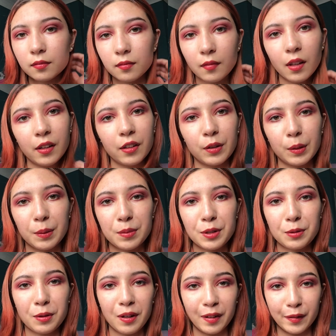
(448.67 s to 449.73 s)
don't know, I'm still
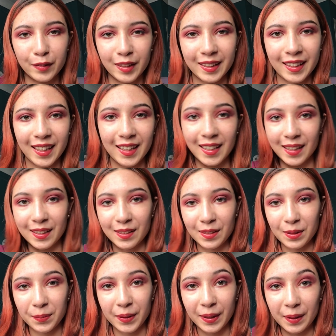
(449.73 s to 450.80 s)
kind of like getting into
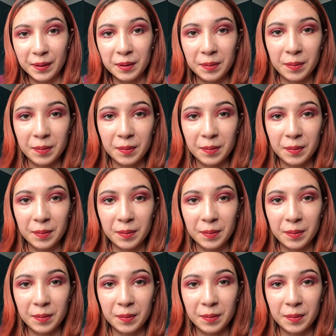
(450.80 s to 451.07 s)
makeup.